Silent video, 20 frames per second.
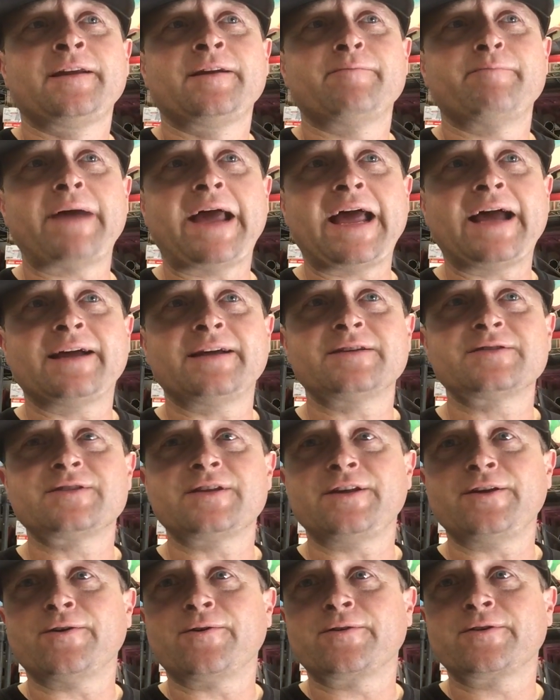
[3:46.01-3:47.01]
Matt is
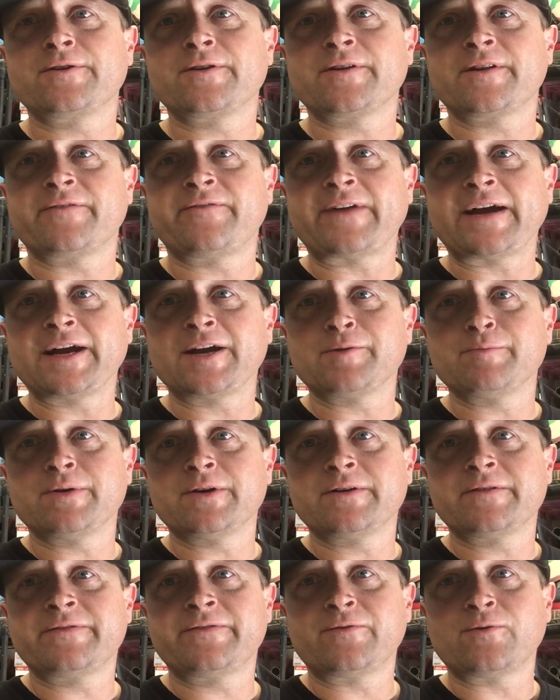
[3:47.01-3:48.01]
the owner of the
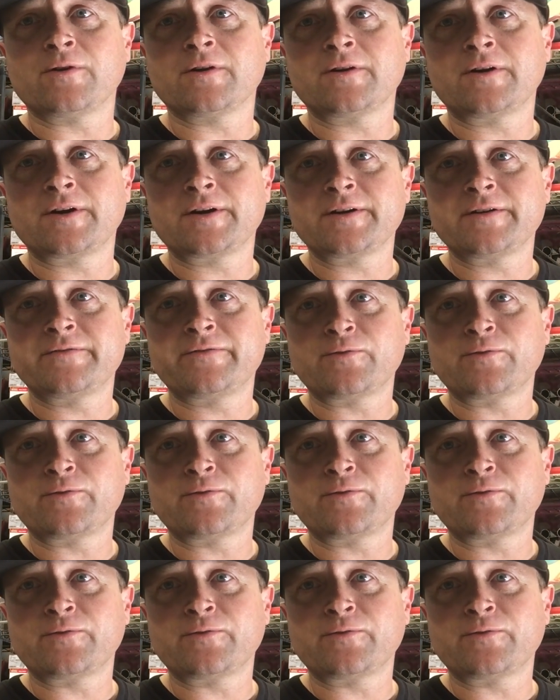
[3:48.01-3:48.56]
Firebird 400